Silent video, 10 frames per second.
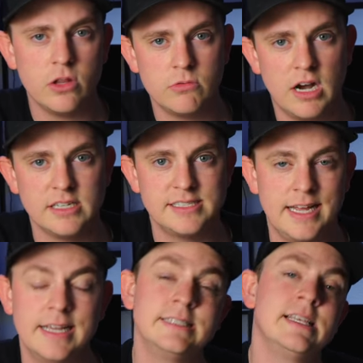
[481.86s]
all the raw
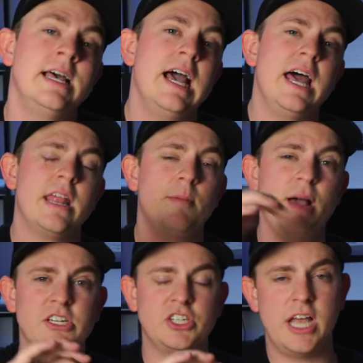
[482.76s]
settings, and then I'm
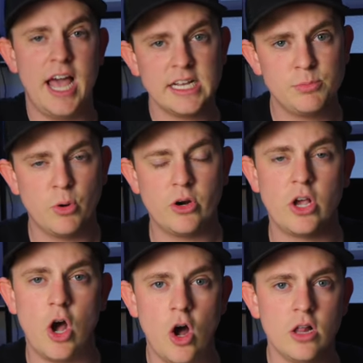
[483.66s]
actually
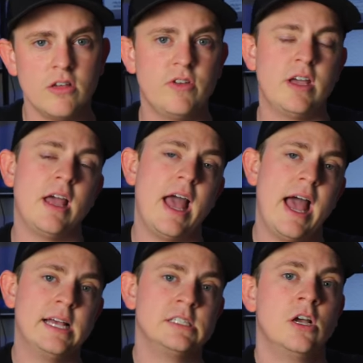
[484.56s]
exporting all of it
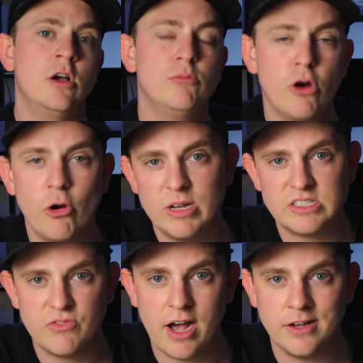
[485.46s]
as
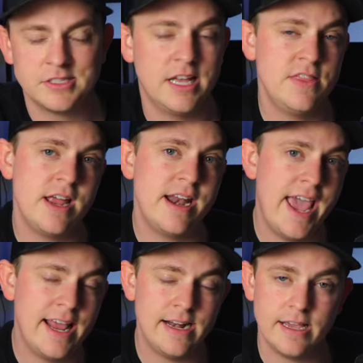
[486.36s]
ProRes files and then
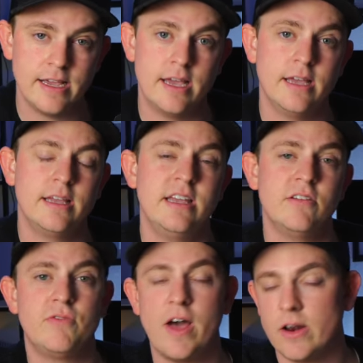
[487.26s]
editing it
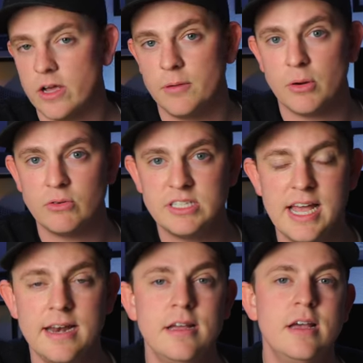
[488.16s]
in Final Cut Pro
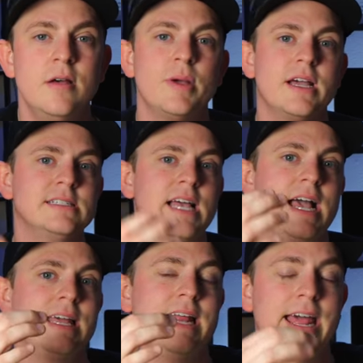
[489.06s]
10 because
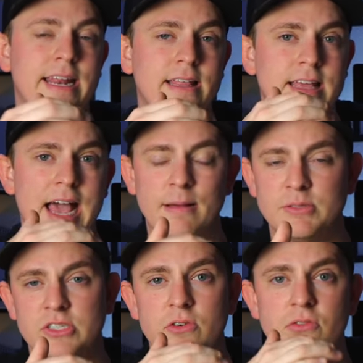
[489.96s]
I can edit the
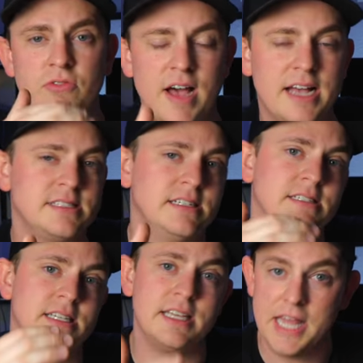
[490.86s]
absolute
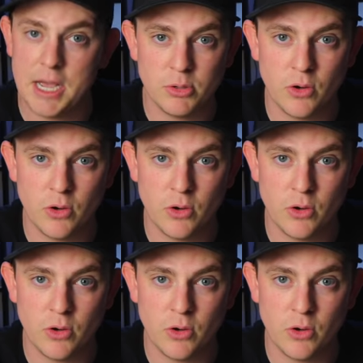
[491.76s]
fastest in that